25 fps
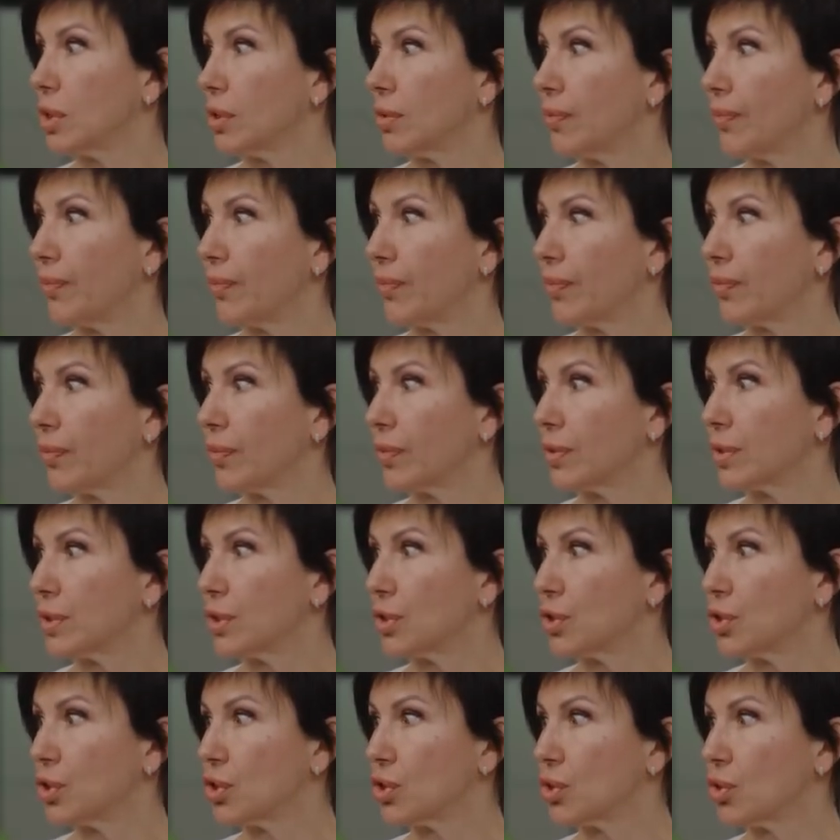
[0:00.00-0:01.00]
Because
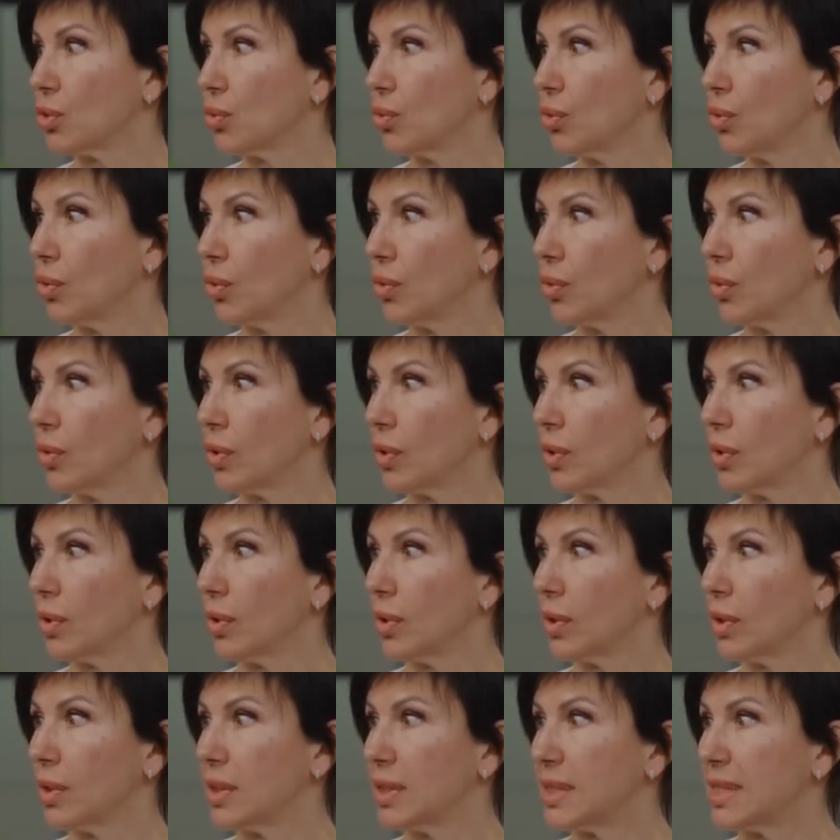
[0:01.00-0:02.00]
people come here,
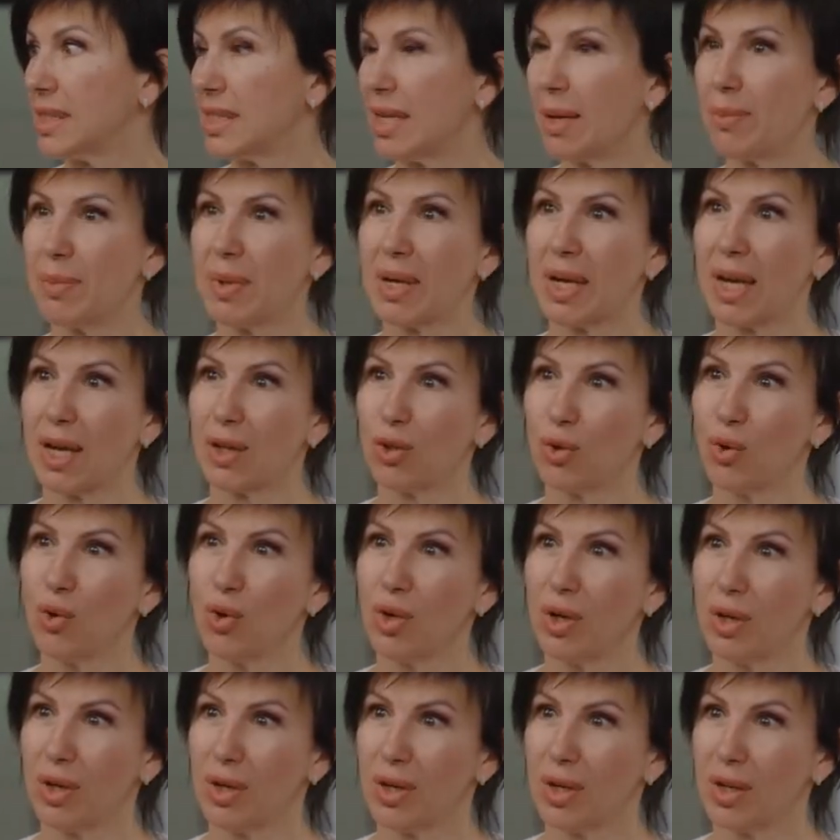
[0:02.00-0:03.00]
often with their families
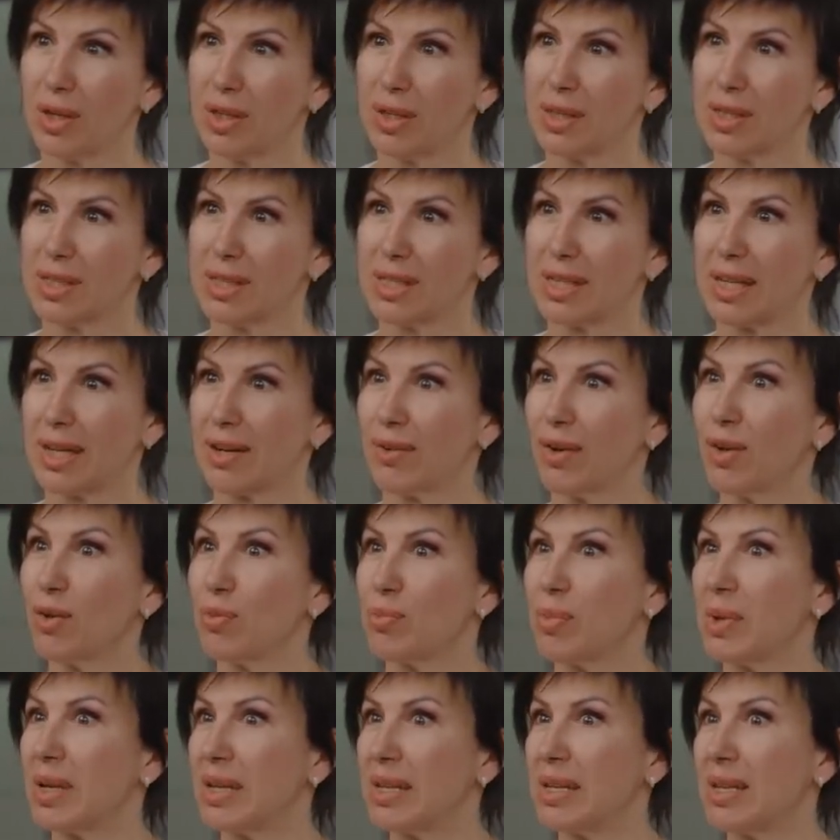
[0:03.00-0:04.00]
closing their doors to
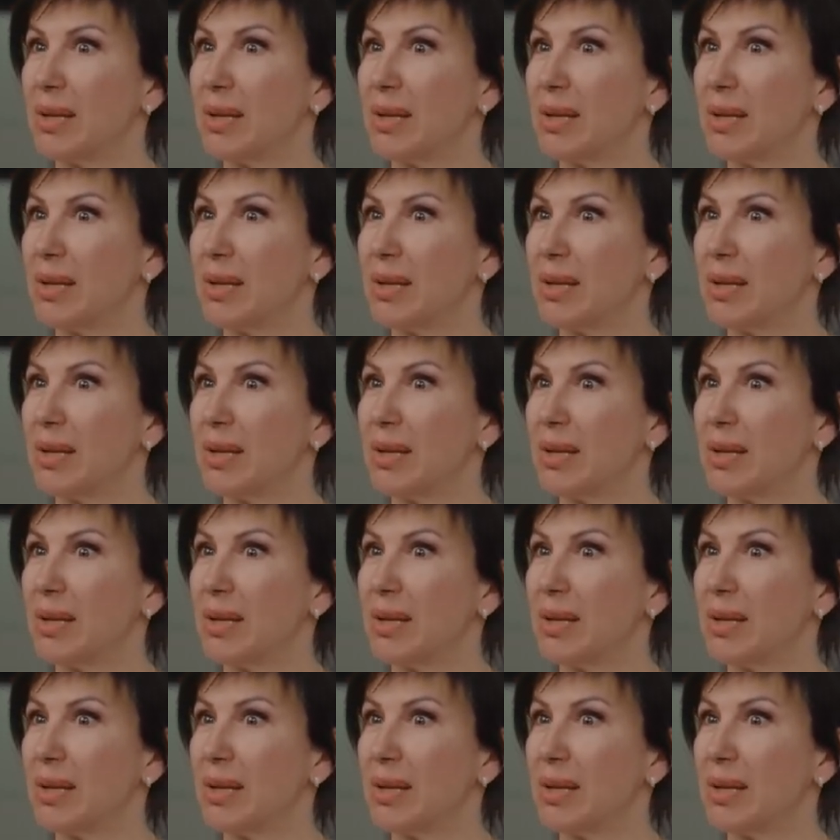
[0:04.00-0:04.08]
them.